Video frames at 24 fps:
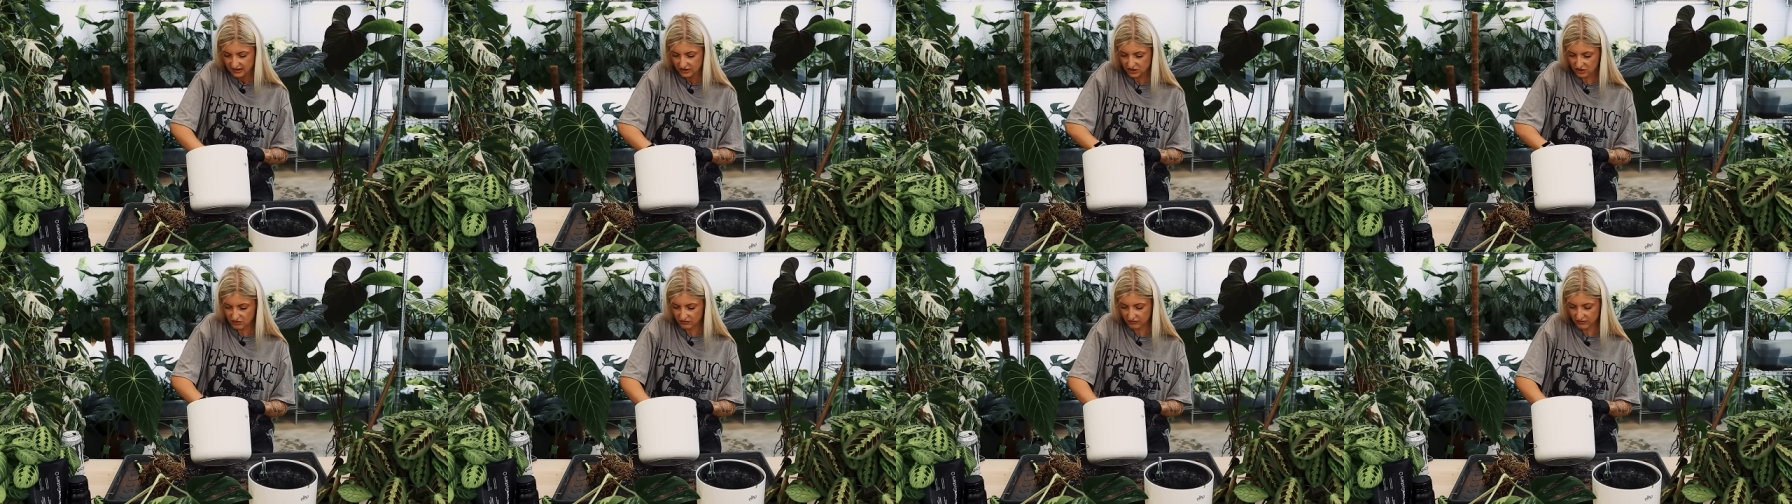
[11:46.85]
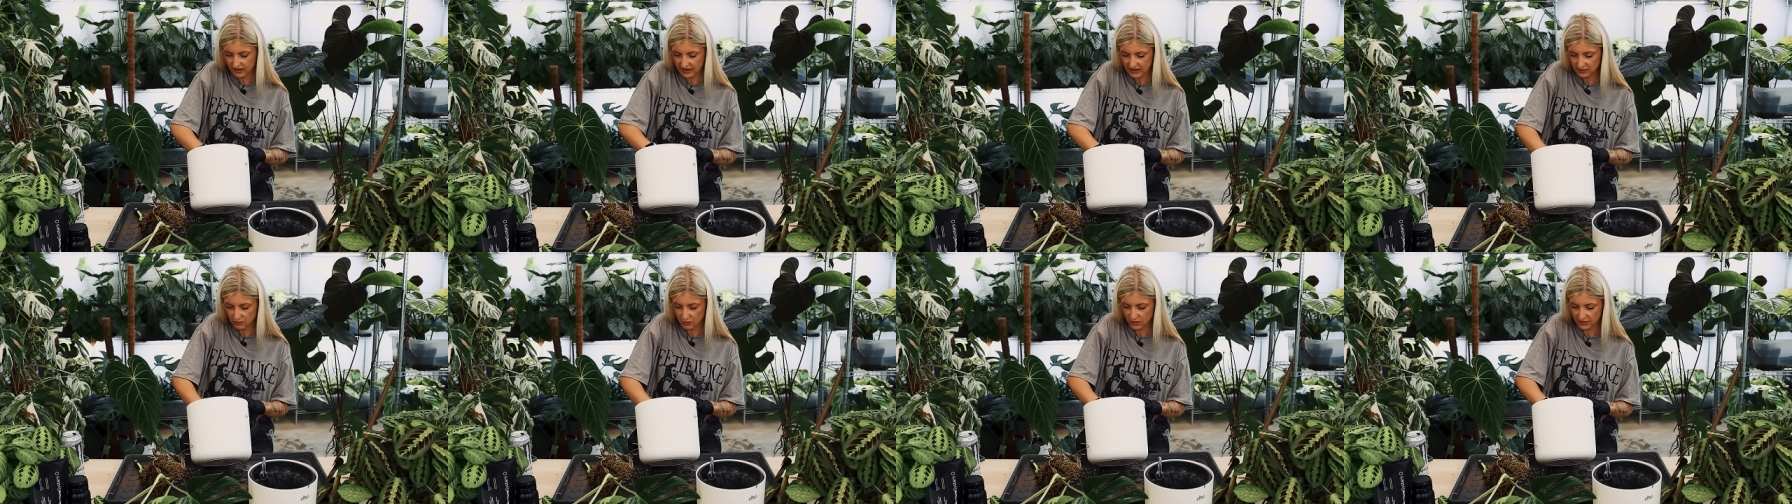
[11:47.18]
Don't
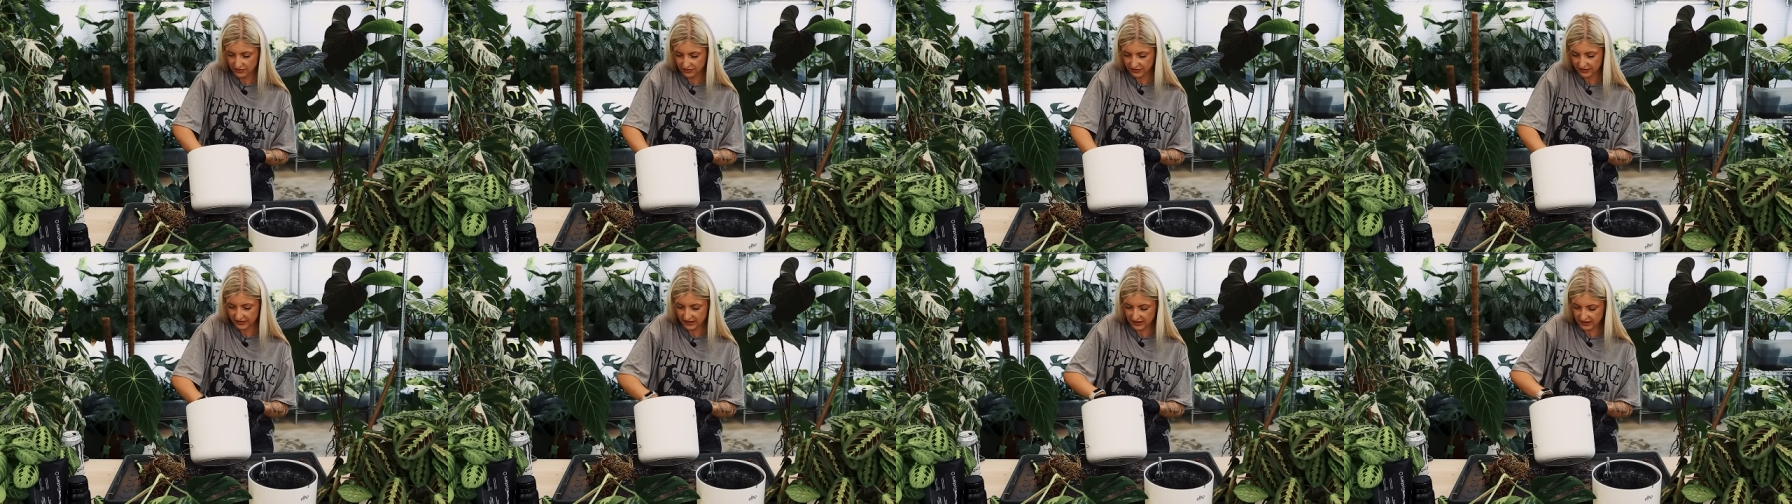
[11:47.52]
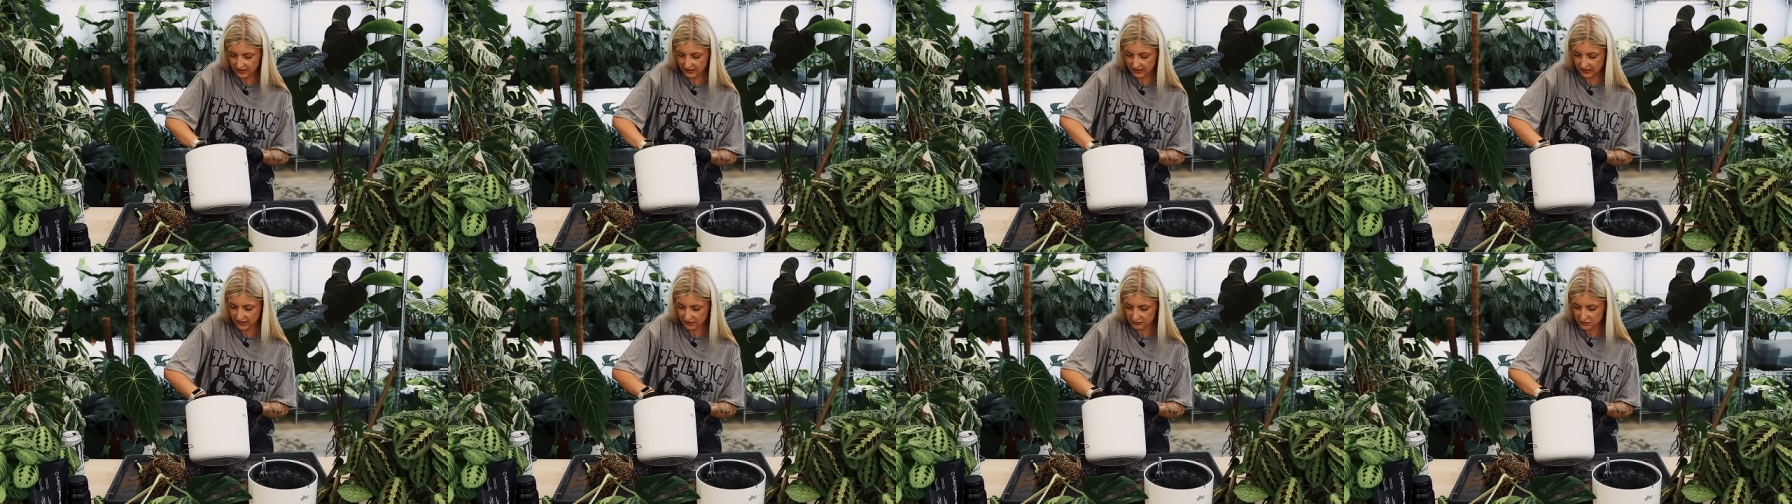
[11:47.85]
really want
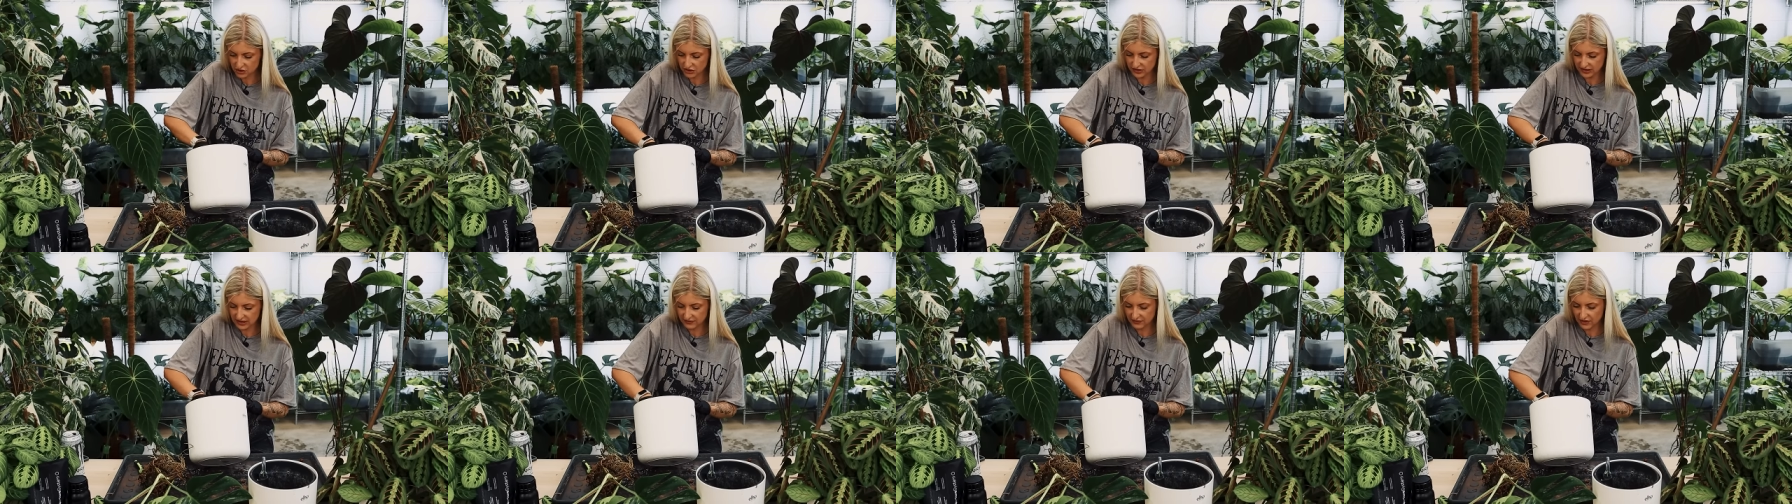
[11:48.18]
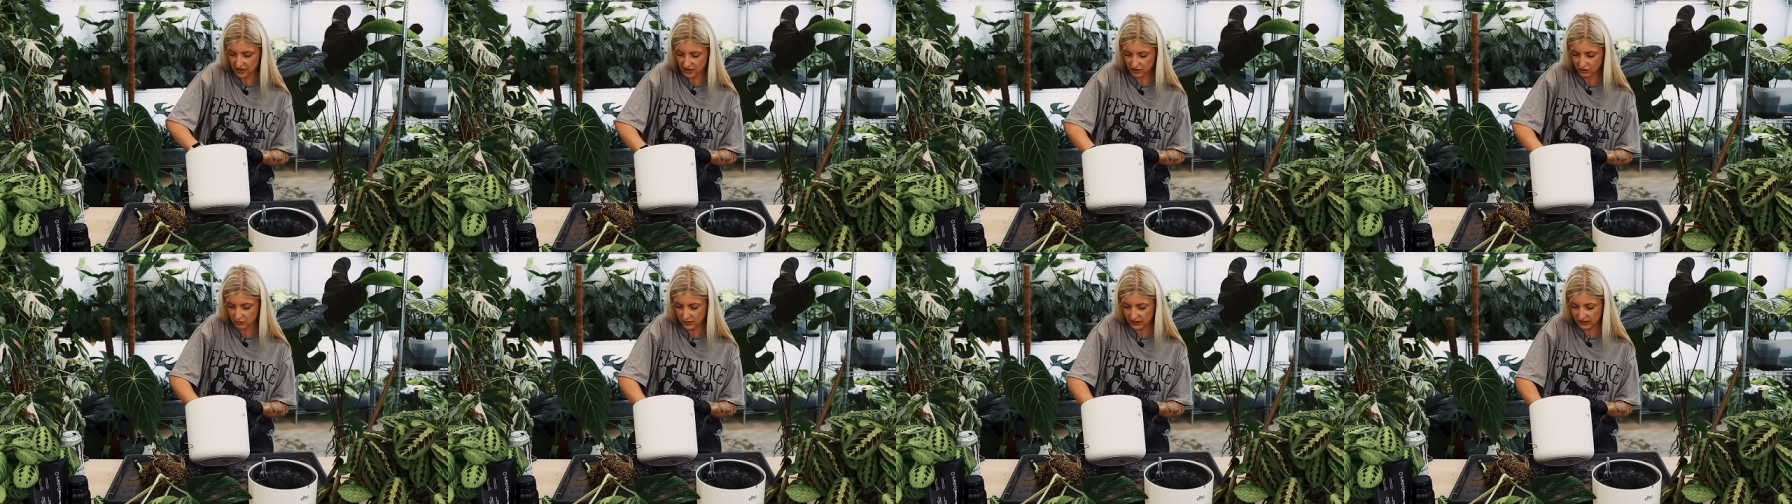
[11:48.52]
it. So I'm just
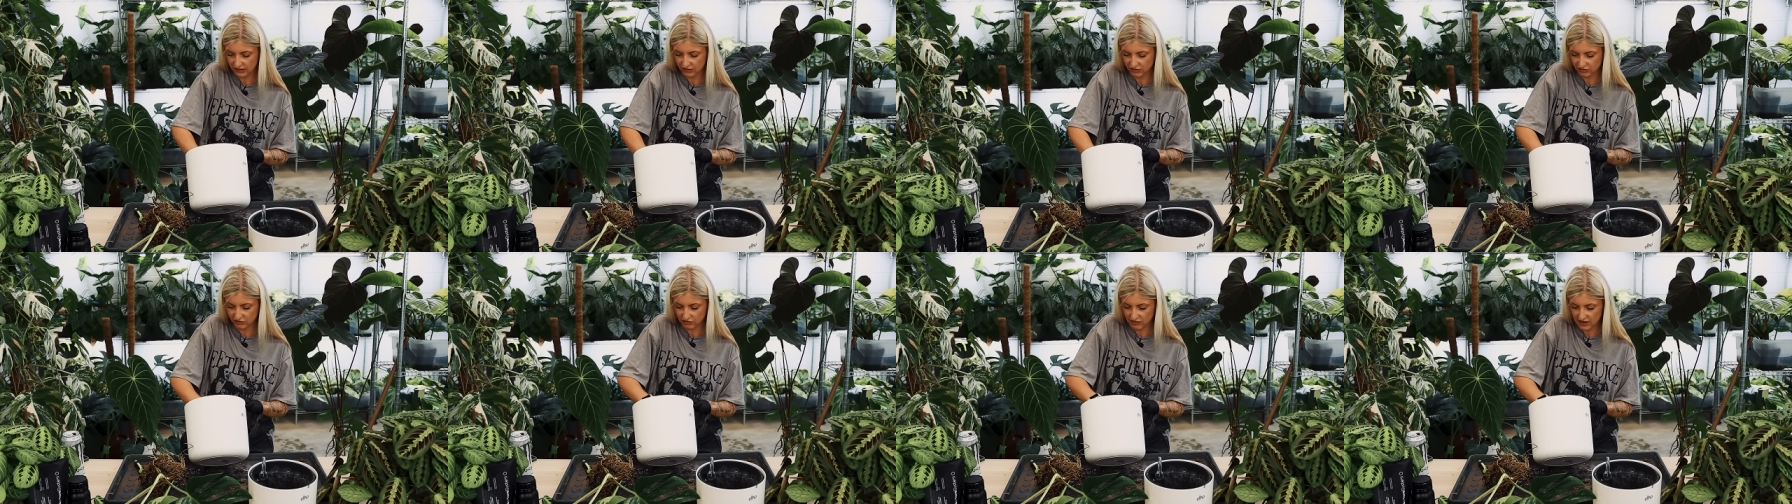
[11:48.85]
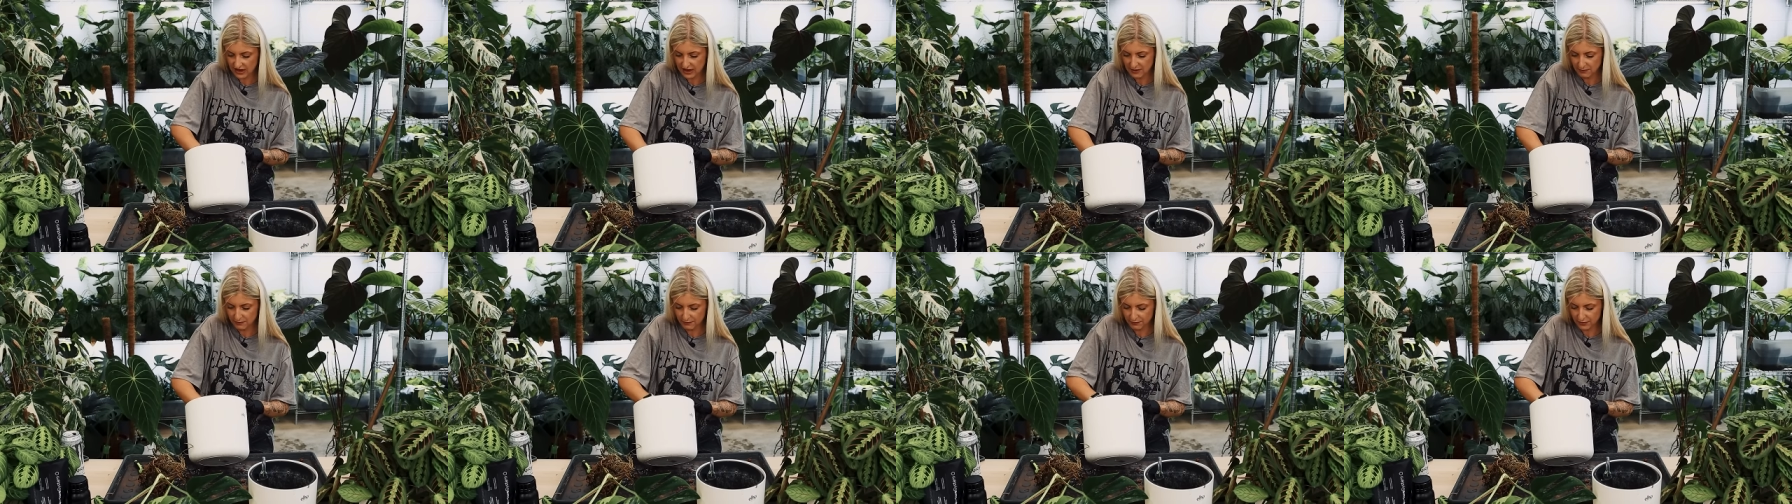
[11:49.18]
giving it a quick
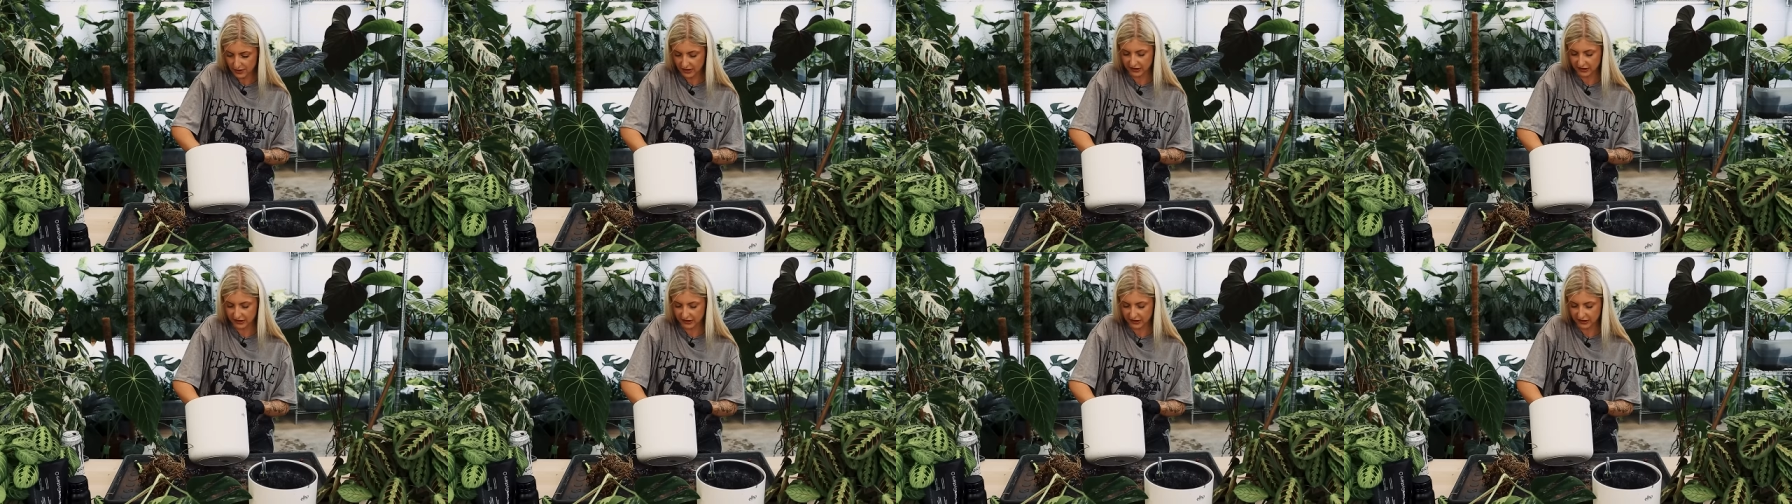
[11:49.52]
scrape.